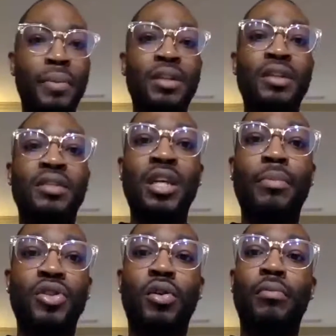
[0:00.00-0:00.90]
It's going to be a
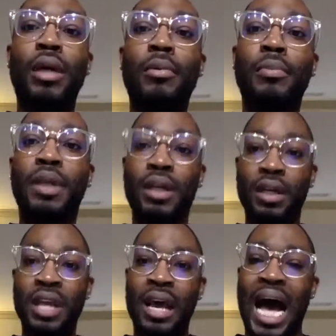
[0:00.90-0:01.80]
December to remember
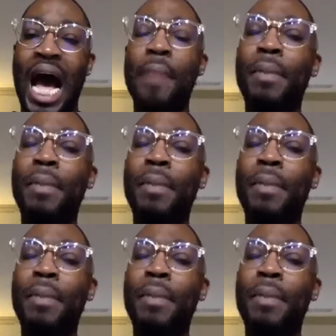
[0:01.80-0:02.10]
because